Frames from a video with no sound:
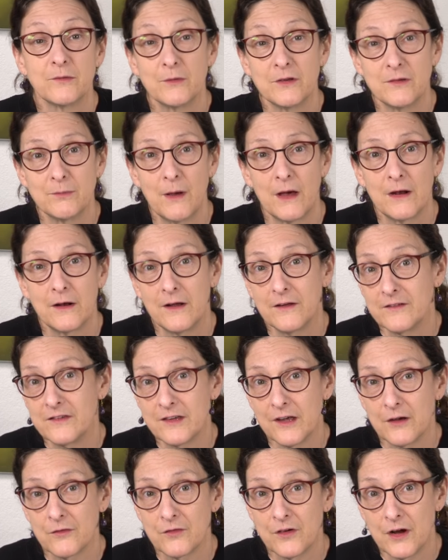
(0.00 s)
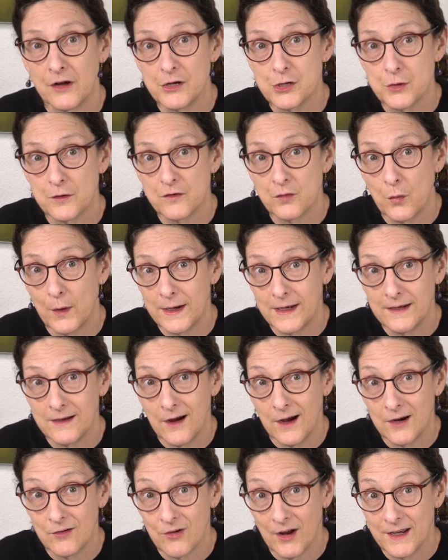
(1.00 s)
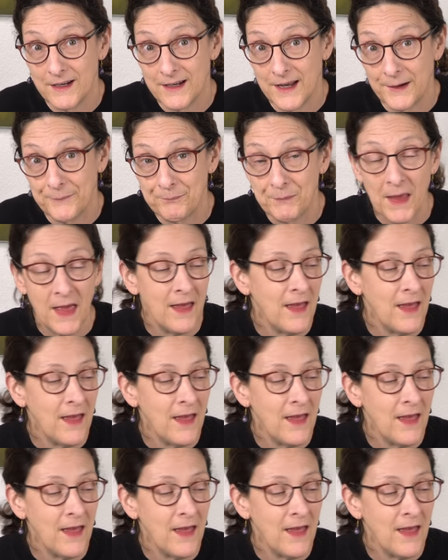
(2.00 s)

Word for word: It's about on sale for $129 right now.